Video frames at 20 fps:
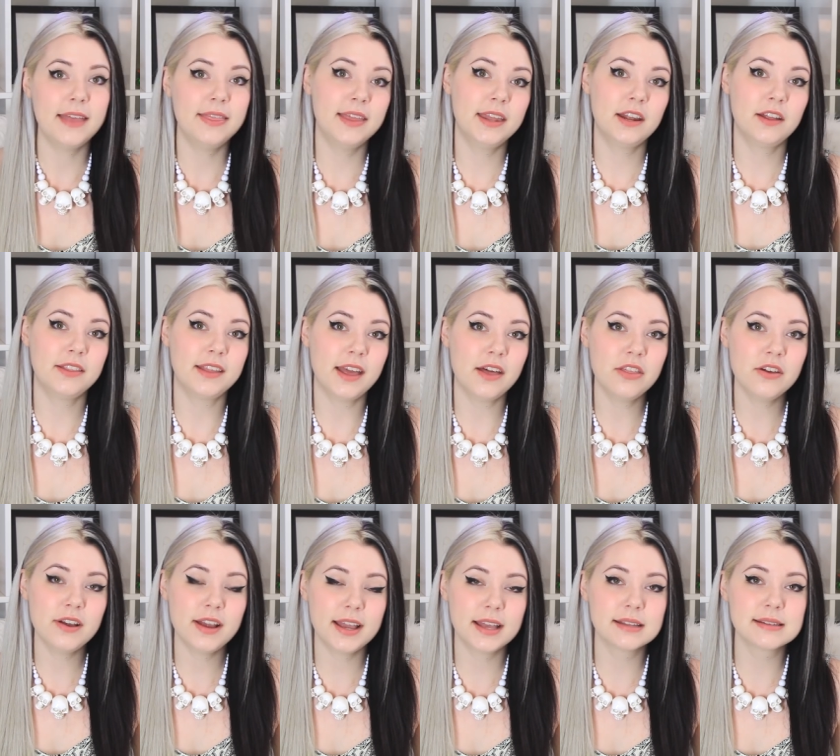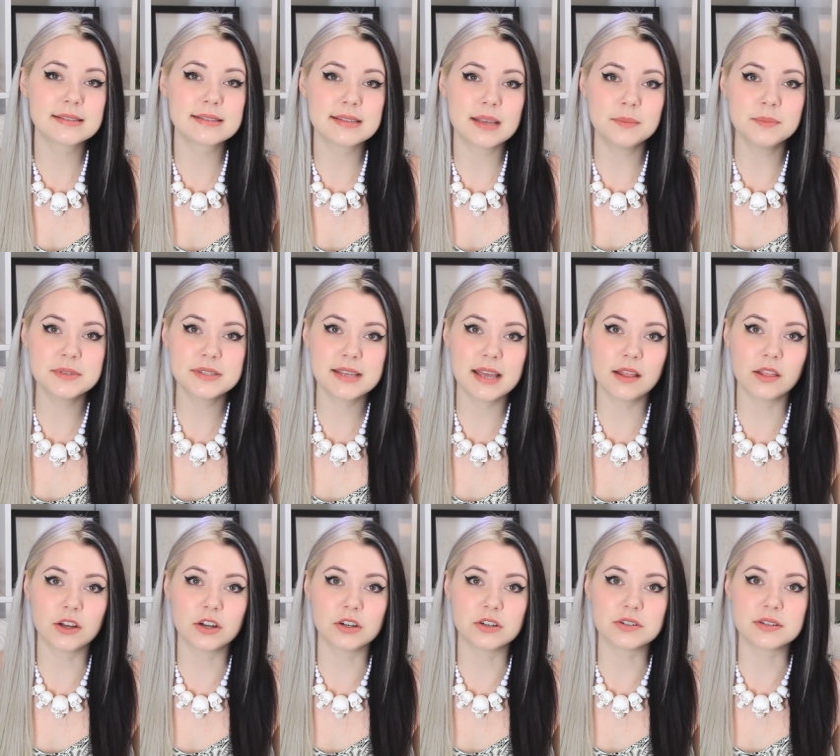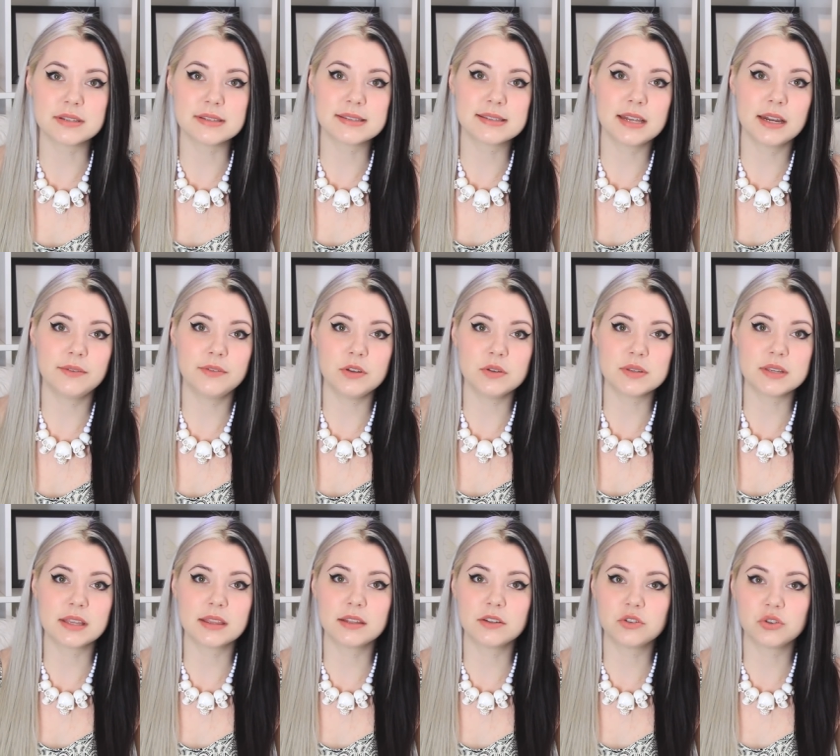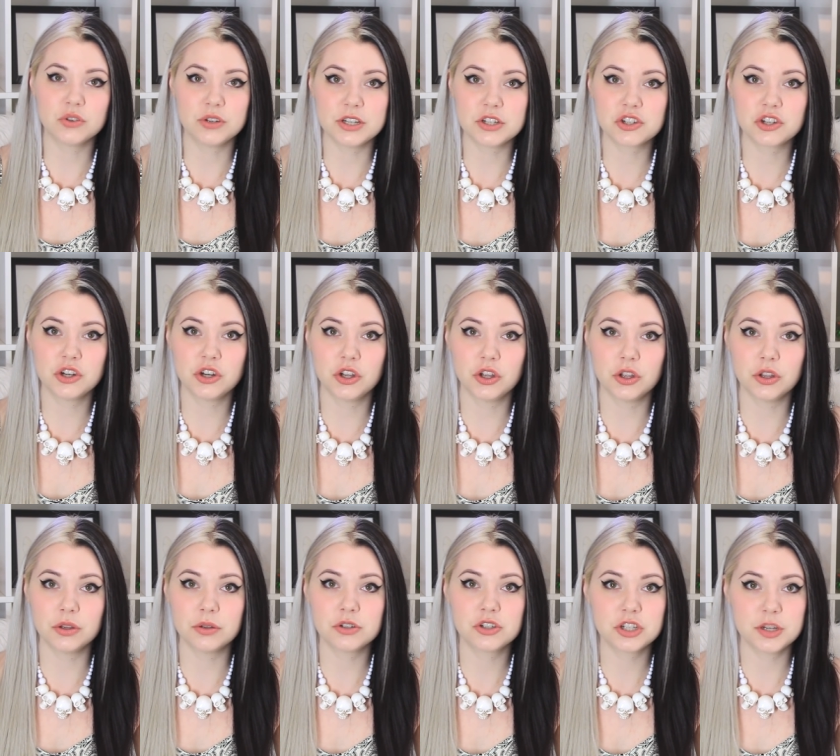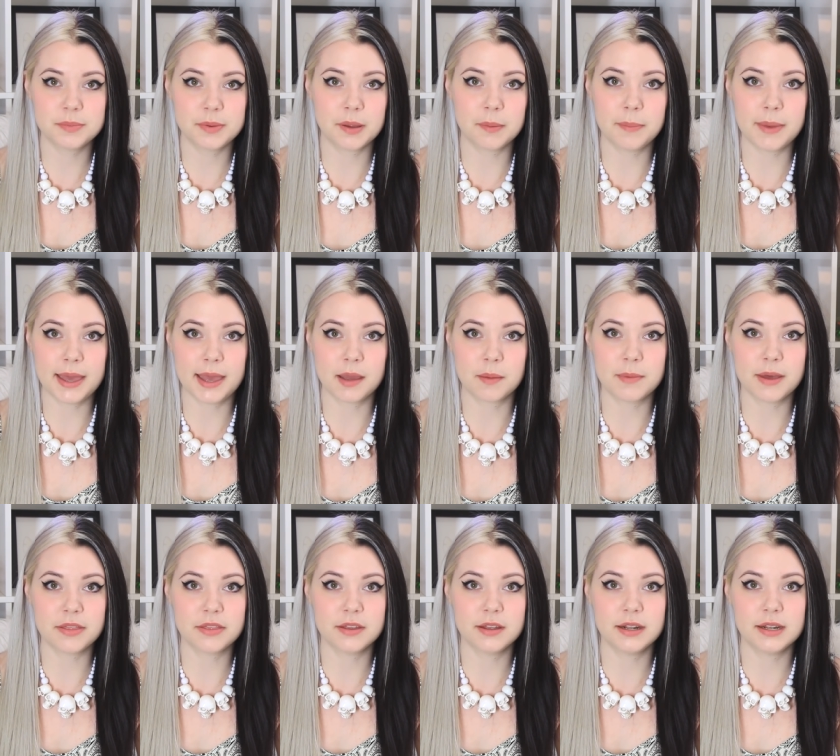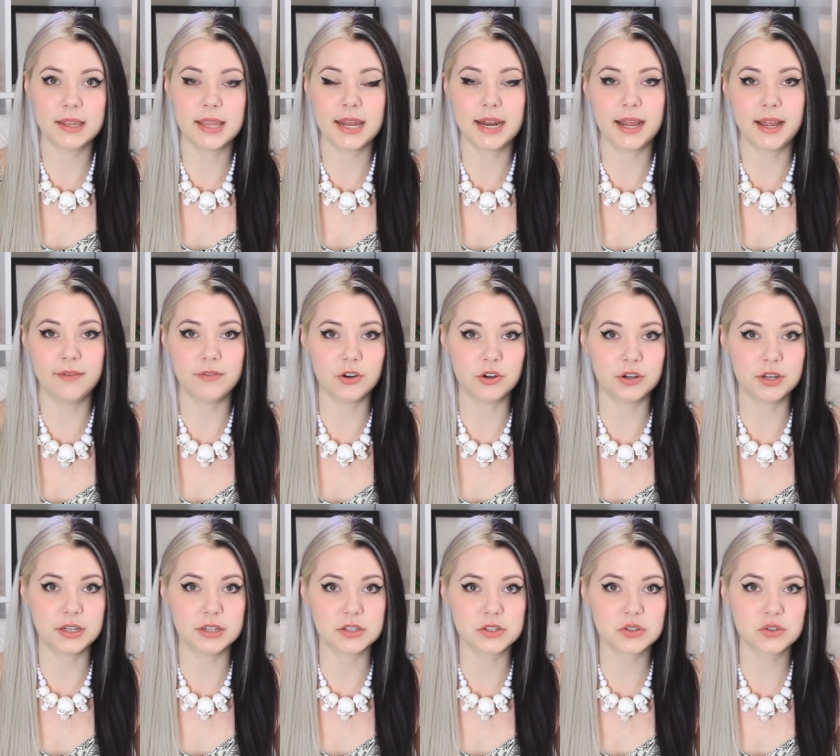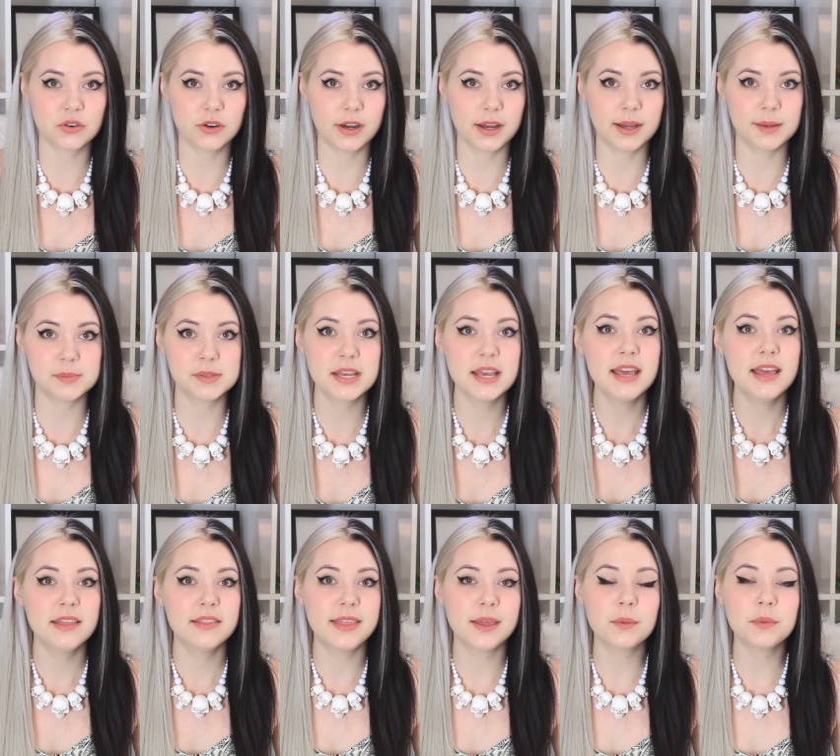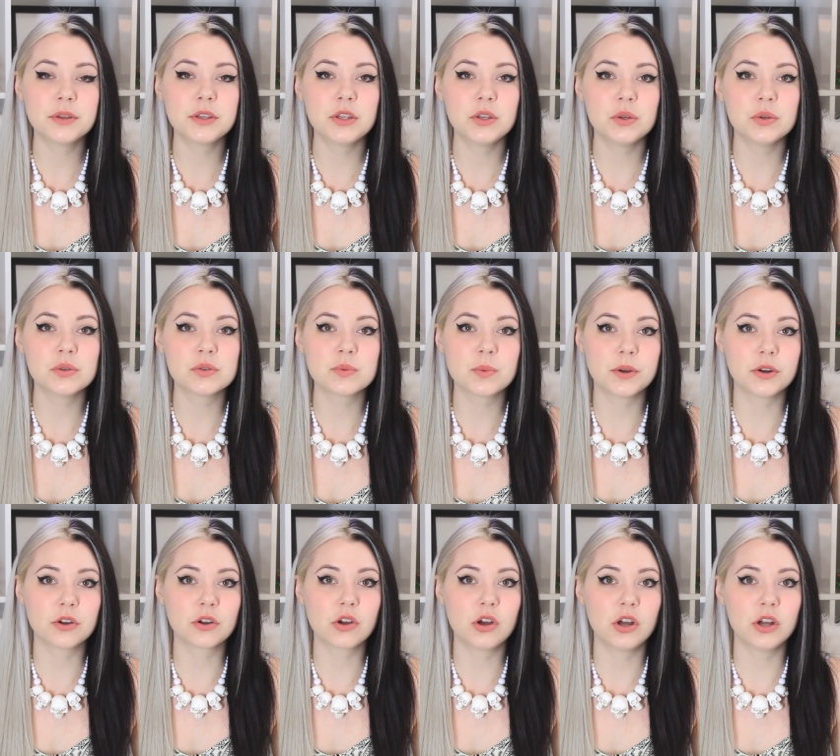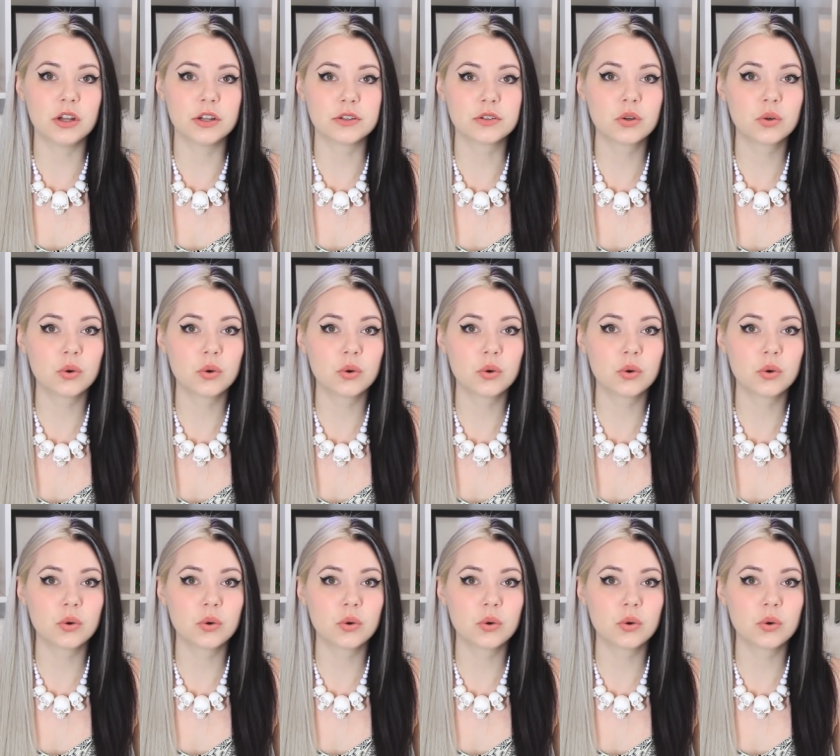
And then on the other hand, some sellers, instead of using the traditional shipping bag method that I've already described, they will use what are called